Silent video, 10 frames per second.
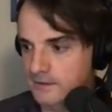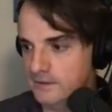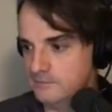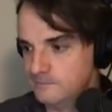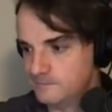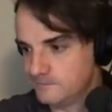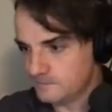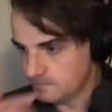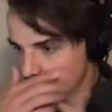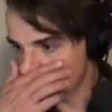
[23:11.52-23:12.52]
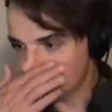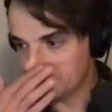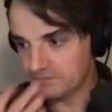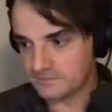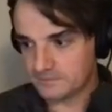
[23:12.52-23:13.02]

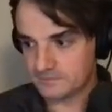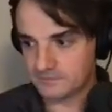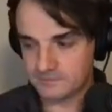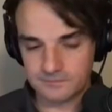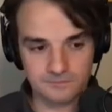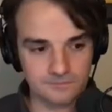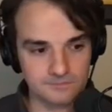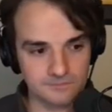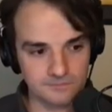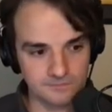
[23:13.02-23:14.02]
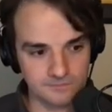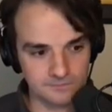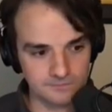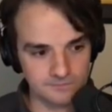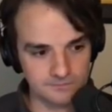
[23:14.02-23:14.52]

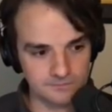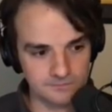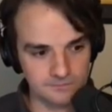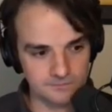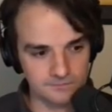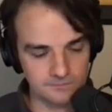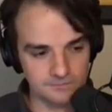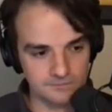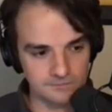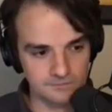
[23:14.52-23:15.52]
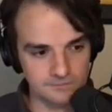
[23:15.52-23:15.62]
No one is speaking in this clip.